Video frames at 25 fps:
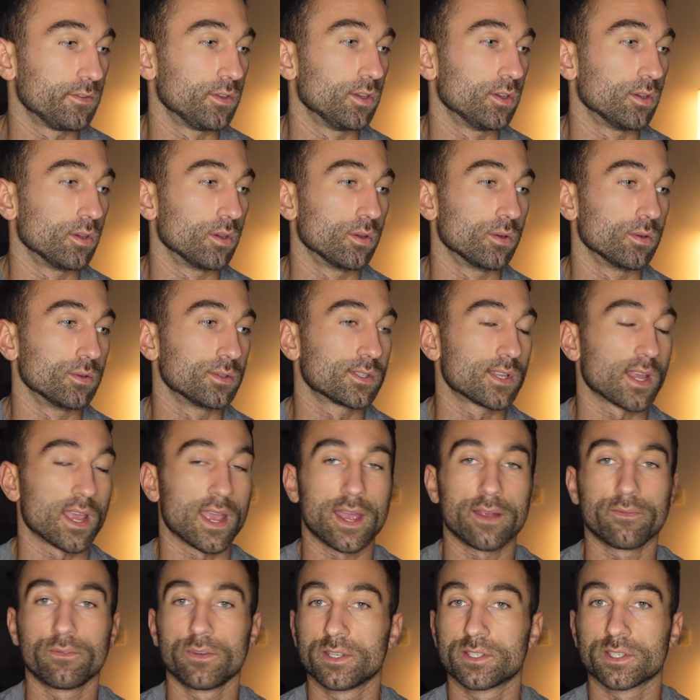used
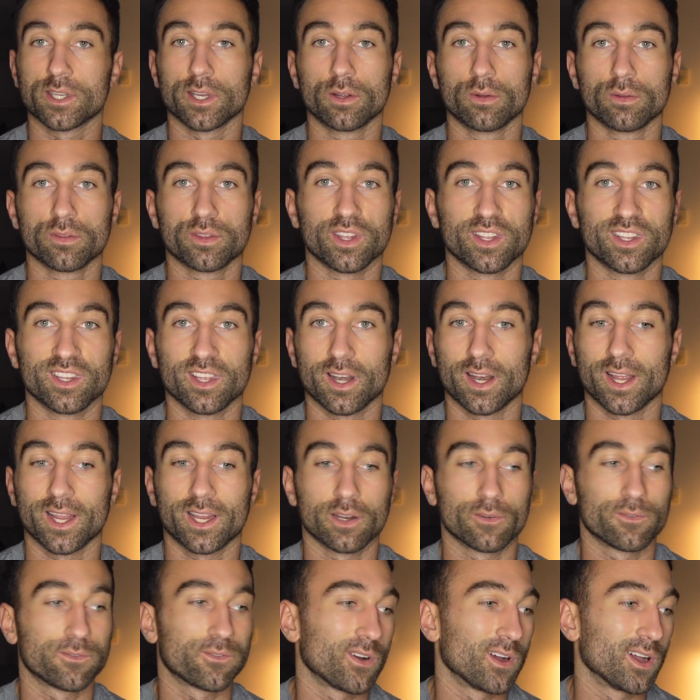every single thing that I
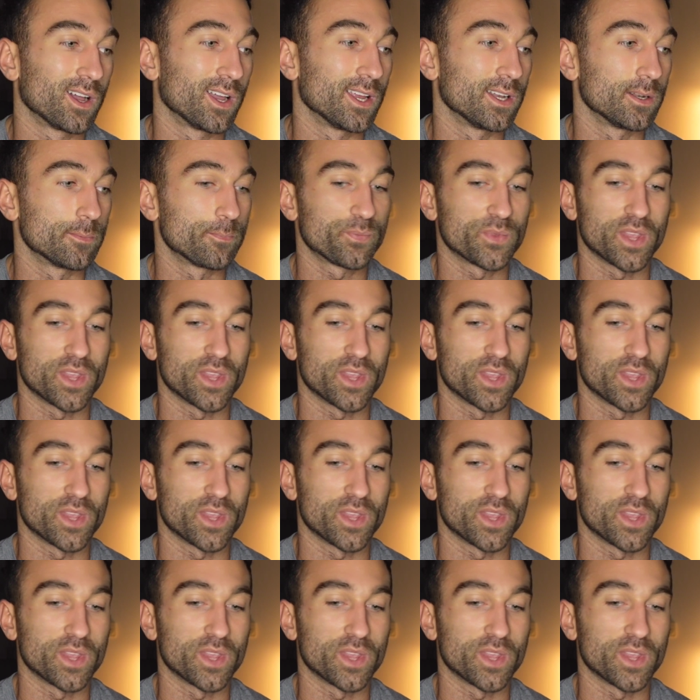could find,